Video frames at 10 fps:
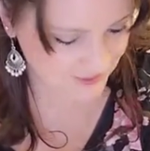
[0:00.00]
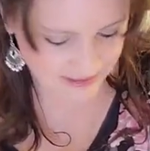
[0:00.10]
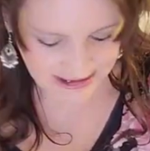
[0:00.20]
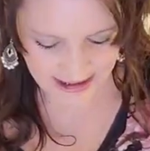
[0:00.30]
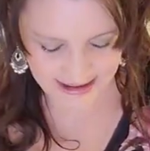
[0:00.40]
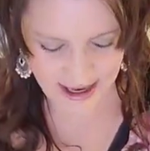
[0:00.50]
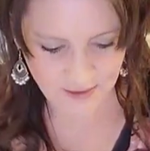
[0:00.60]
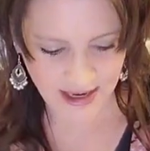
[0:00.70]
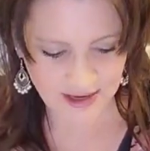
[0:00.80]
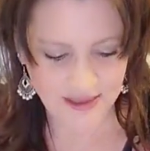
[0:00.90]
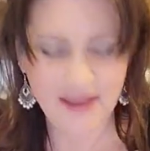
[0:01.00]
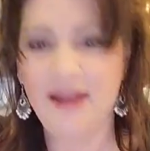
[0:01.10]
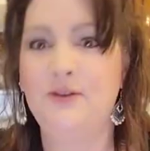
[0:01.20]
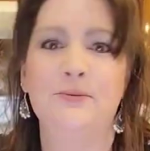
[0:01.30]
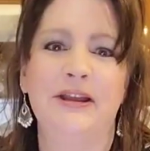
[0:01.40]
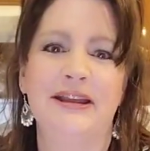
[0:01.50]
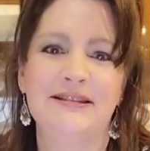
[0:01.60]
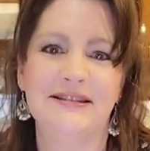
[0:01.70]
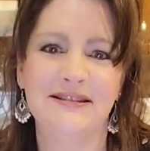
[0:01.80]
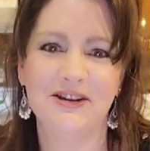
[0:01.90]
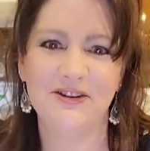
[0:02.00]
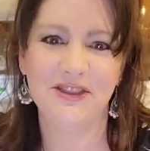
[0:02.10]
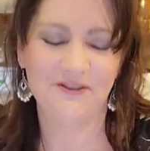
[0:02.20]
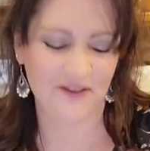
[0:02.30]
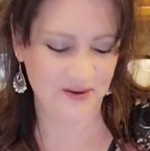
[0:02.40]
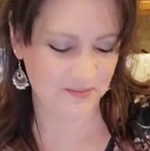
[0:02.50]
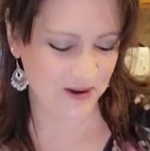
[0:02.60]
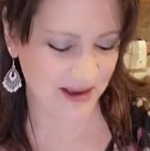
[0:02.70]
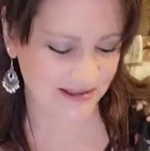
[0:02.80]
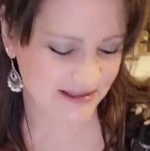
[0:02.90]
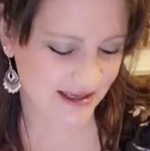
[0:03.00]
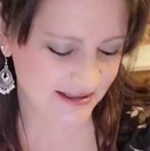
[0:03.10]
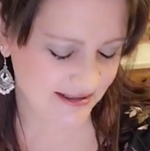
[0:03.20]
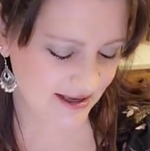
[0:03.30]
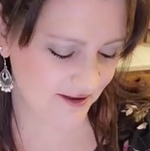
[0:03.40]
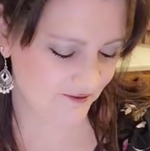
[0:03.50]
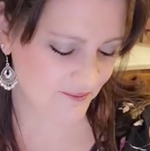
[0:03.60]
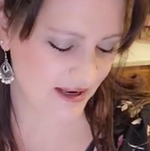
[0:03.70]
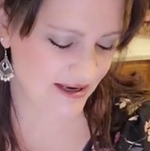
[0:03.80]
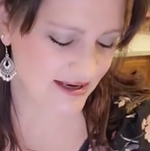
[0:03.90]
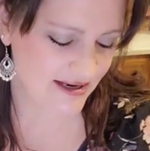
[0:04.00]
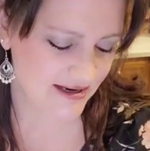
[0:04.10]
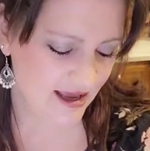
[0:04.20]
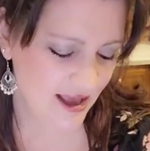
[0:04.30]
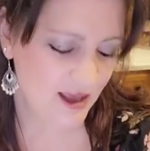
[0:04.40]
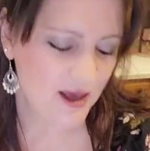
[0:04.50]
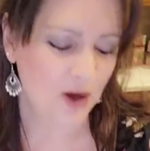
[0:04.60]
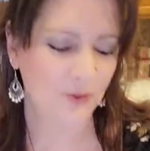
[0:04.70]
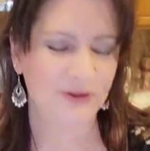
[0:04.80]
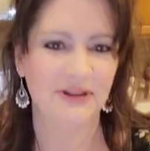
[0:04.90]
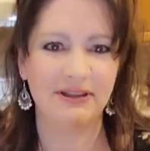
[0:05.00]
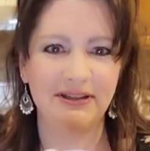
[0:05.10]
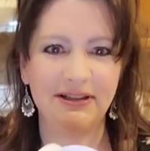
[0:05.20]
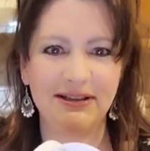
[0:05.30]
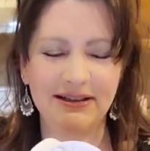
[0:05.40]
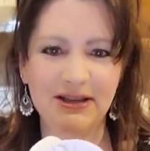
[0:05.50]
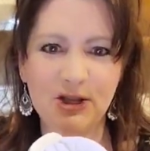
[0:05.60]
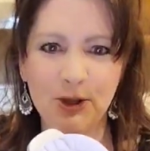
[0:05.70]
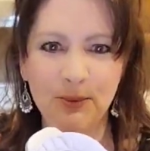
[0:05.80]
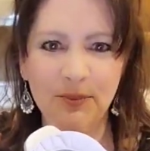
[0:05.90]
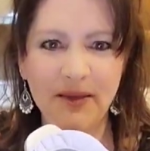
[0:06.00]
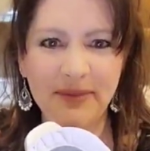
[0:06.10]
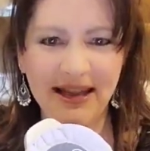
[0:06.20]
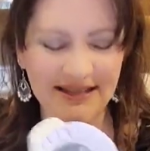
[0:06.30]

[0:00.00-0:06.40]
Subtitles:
take it out and then we can start the fun process of making our little pot pies.